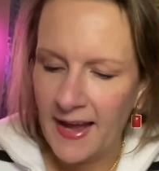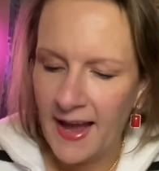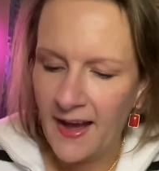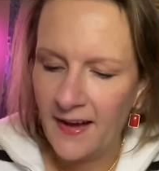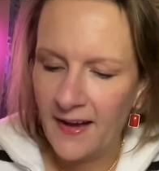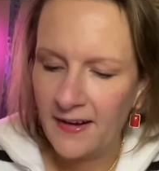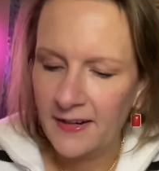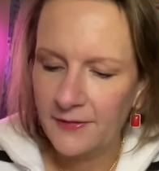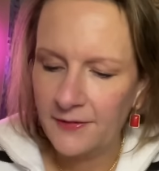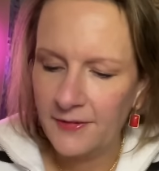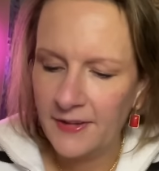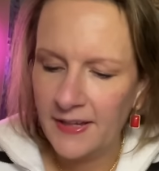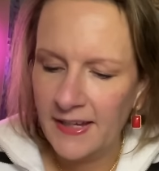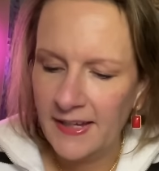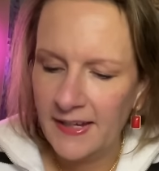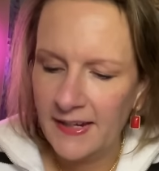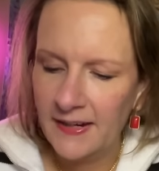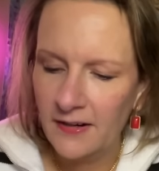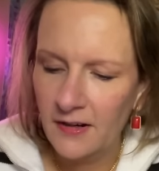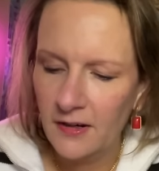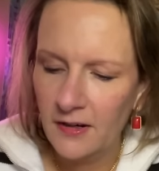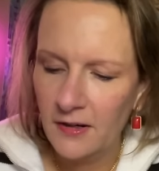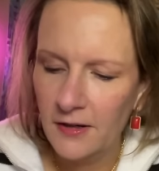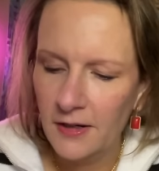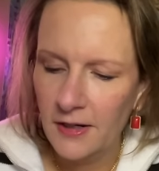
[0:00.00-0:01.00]
out of
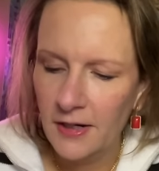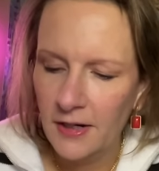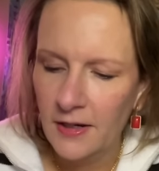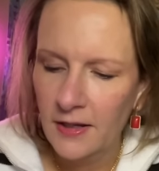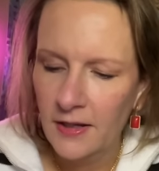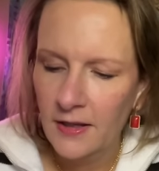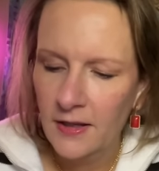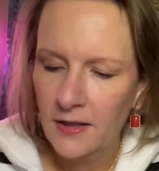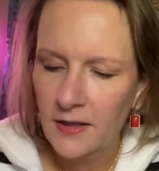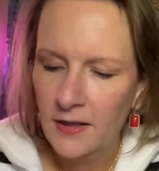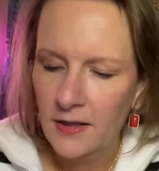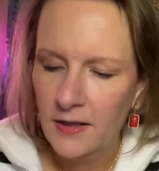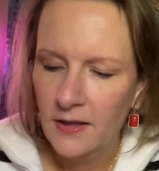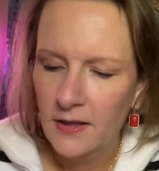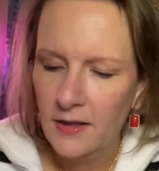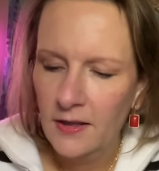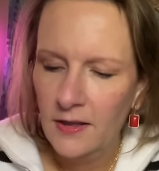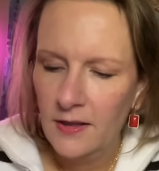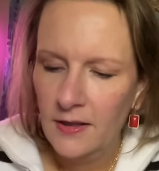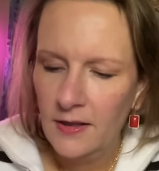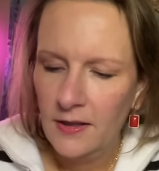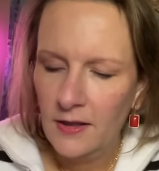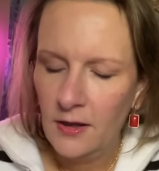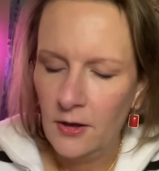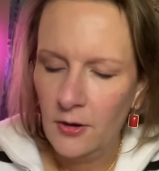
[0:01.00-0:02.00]
here.
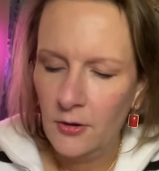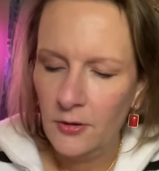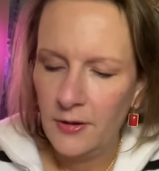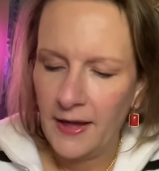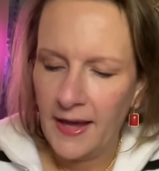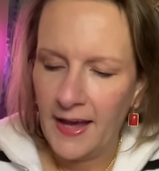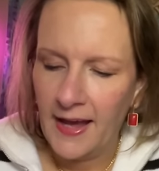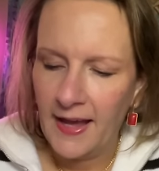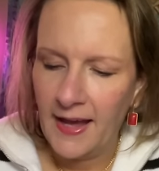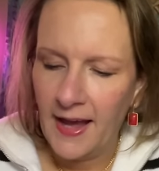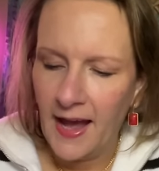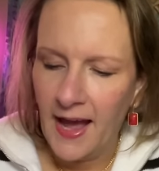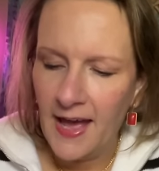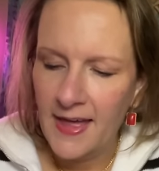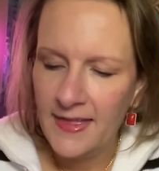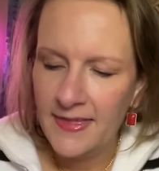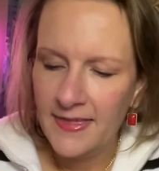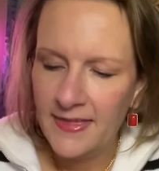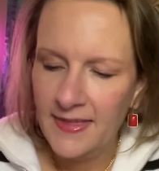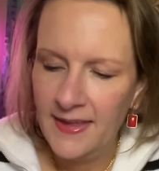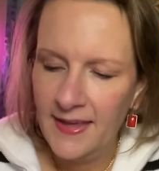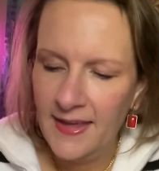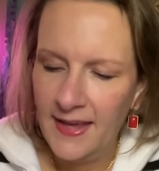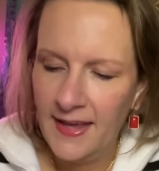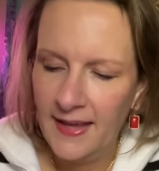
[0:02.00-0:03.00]
Okay, I
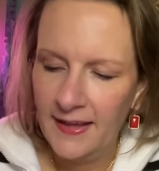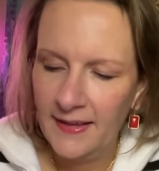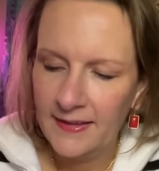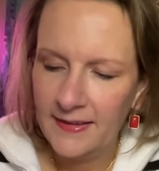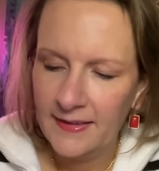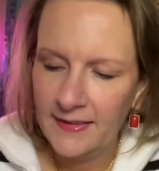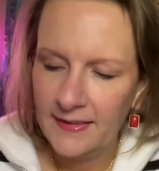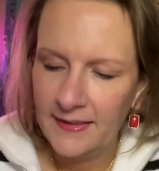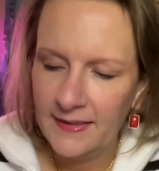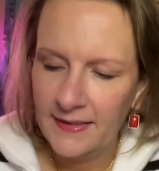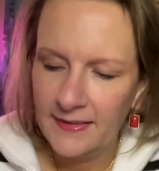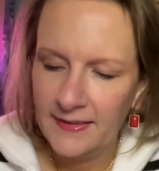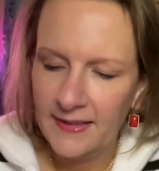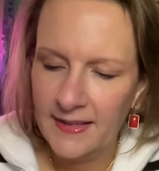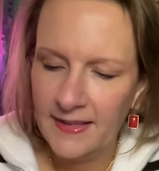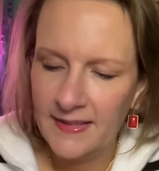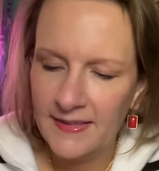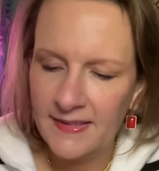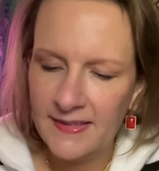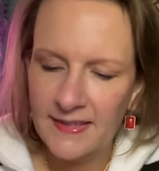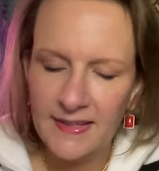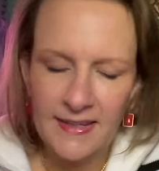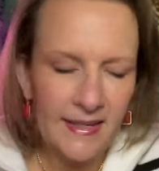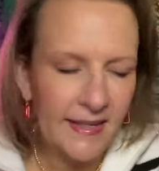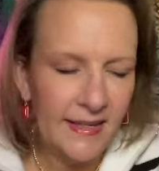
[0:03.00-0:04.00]
think that
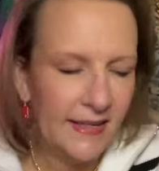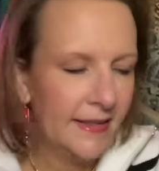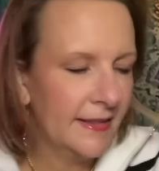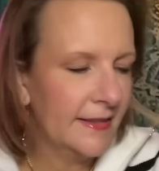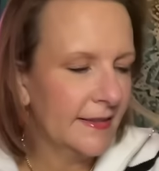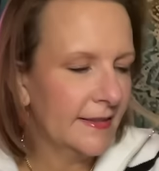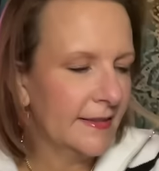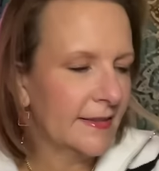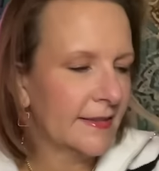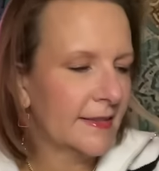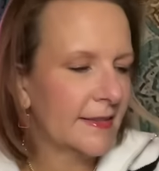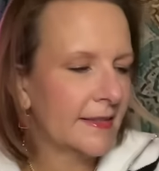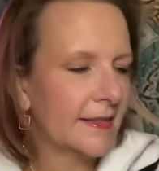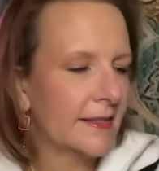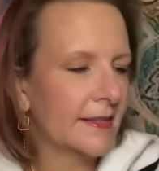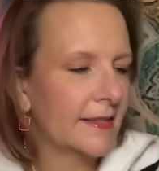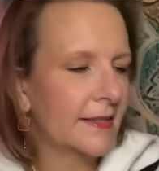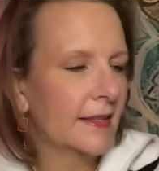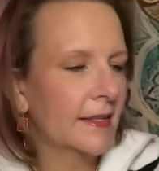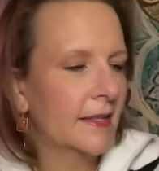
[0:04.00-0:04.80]
this is,